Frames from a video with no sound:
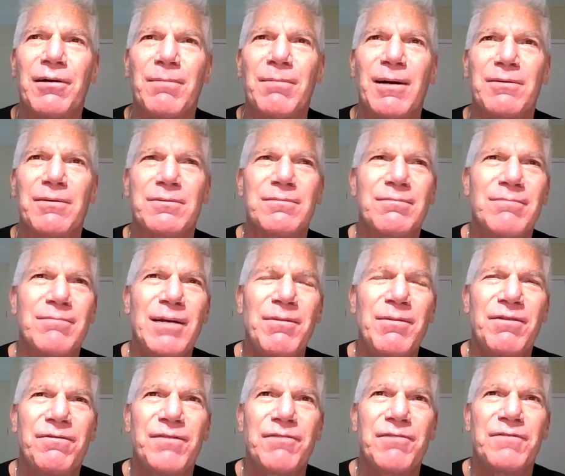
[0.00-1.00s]
about maybe
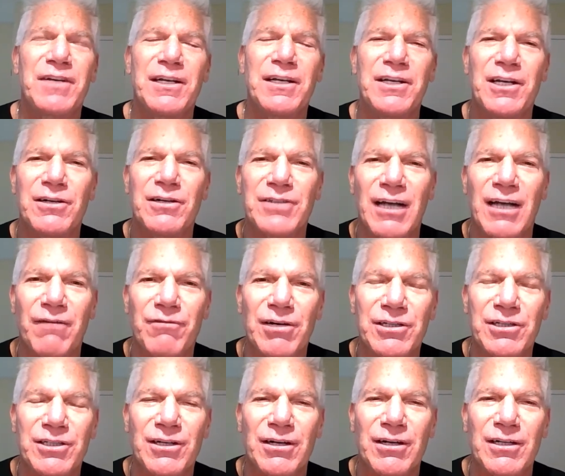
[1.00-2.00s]
15 years after I
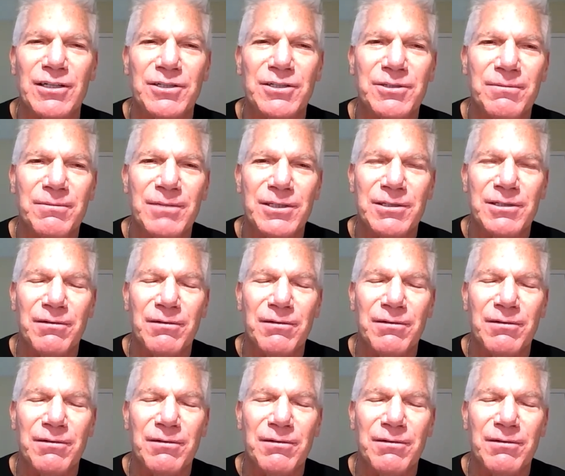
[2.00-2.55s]
started this